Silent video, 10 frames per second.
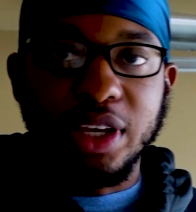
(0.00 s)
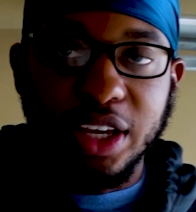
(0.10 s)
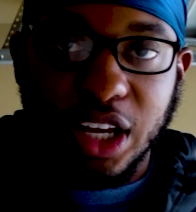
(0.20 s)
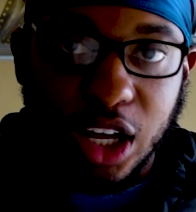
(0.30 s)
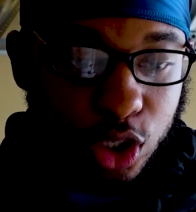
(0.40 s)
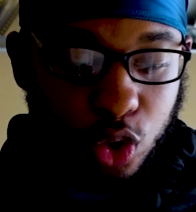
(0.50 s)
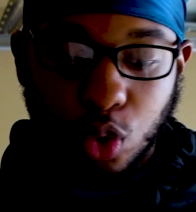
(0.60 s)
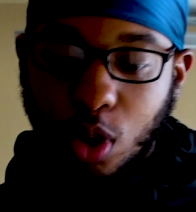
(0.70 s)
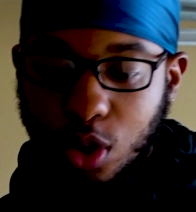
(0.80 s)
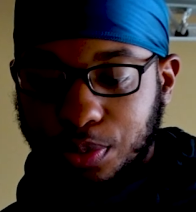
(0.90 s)
give y'all a little
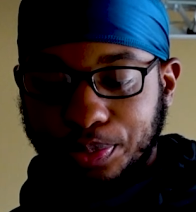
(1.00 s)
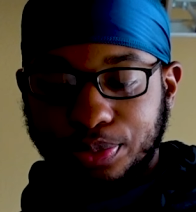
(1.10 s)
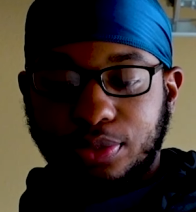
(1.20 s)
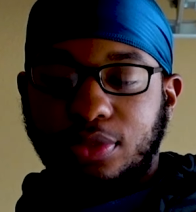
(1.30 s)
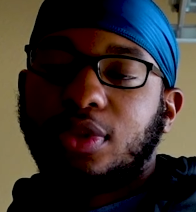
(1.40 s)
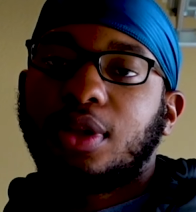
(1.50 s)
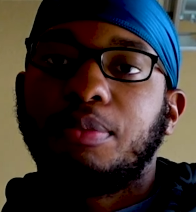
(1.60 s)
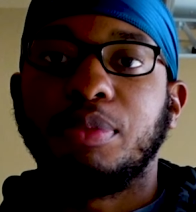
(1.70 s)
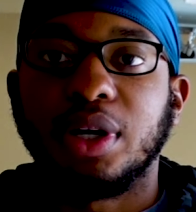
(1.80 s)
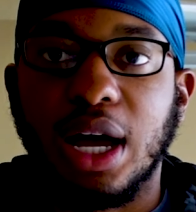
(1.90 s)
quote,
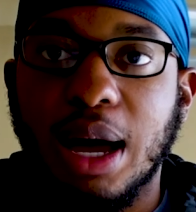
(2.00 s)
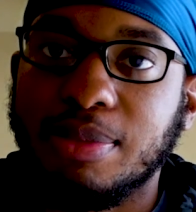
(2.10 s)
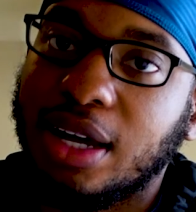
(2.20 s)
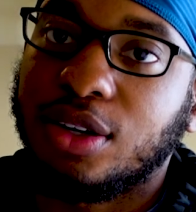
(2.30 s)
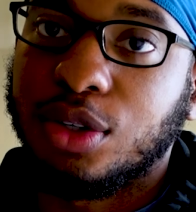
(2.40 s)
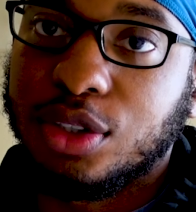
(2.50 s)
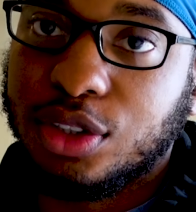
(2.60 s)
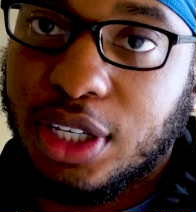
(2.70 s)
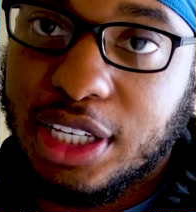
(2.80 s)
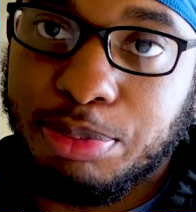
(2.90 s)
but I'm not going
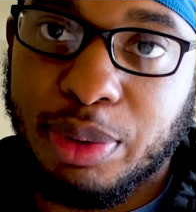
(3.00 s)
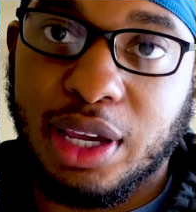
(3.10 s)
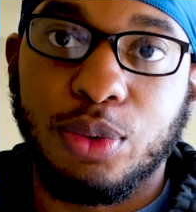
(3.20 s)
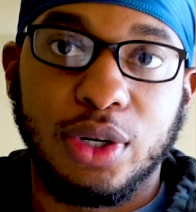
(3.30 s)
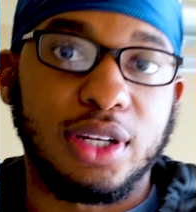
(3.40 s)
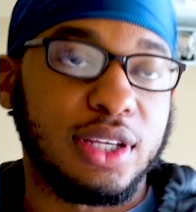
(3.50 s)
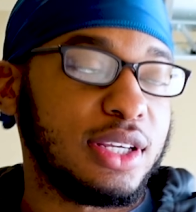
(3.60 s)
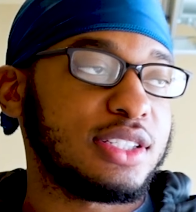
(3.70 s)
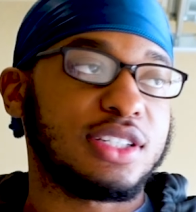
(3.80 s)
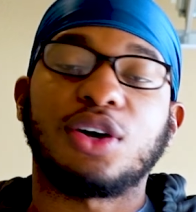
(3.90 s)
to explain what it
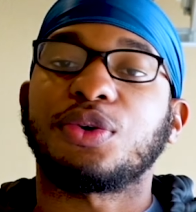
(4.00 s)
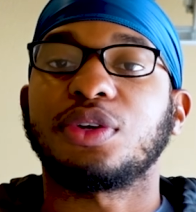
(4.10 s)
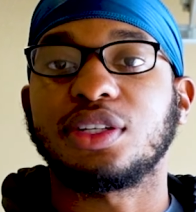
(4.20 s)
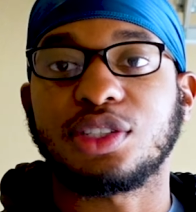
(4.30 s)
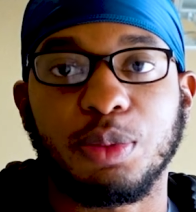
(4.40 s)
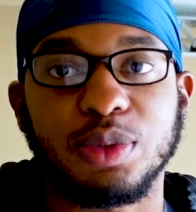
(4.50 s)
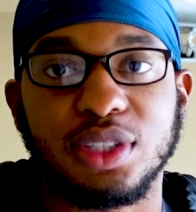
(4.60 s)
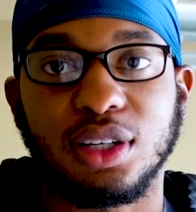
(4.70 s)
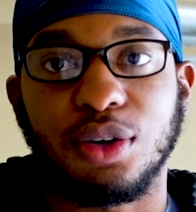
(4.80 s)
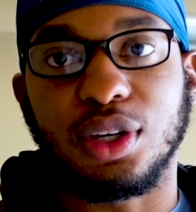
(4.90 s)
is. Y'all gonna interpret
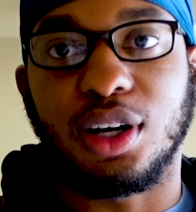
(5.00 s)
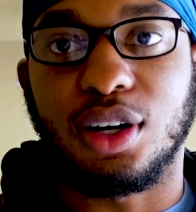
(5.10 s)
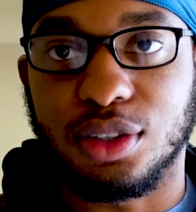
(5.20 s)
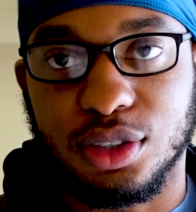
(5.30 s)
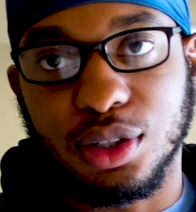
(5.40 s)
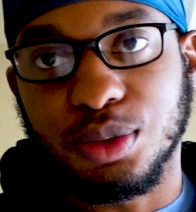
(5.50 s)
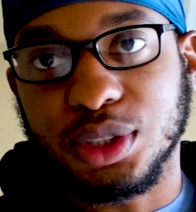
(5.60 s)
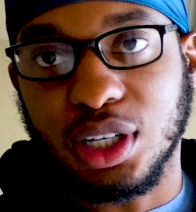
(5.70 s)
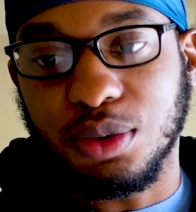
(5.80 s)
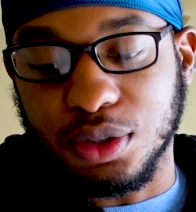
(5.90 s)
it on y'all, you know
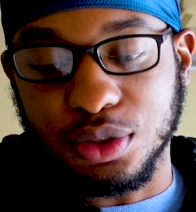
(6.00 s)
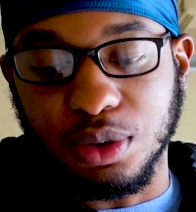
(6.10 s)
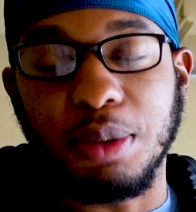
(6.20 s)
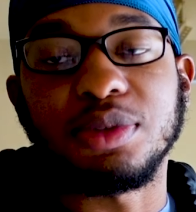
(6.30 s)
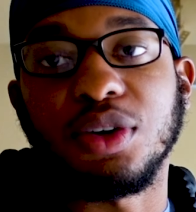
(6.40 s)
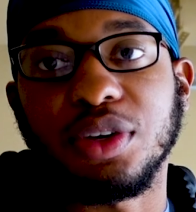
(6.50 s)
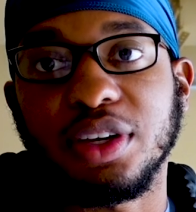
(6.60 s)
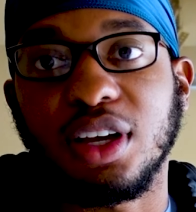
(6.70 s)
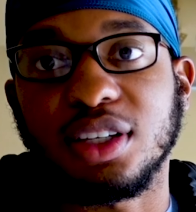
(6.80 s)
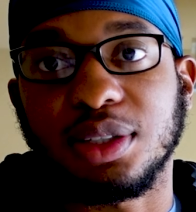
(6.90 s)
what y'all wanna do. I'm just gonna give
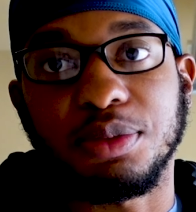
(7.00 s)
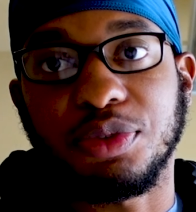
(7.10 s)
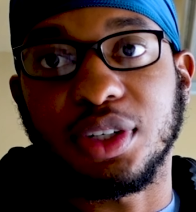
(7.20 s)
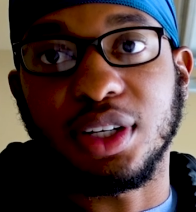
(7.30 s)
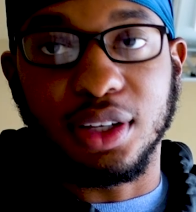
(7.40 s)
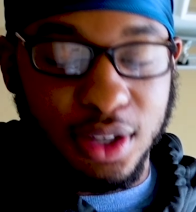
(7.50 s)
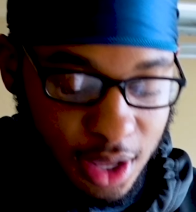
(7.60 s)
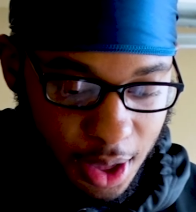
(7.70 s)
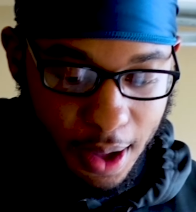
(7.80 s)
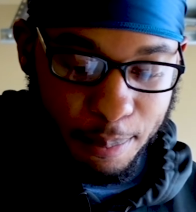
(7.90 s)
y'all something for today.
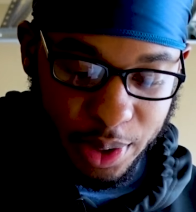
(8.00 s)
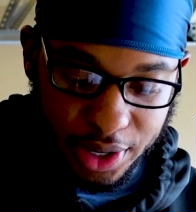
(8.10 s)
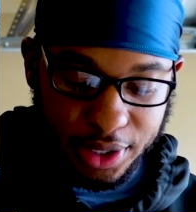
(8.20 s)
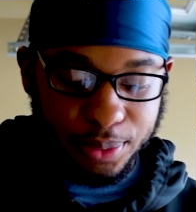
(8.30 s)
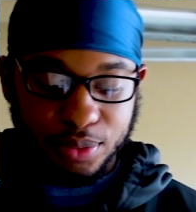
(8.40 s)
But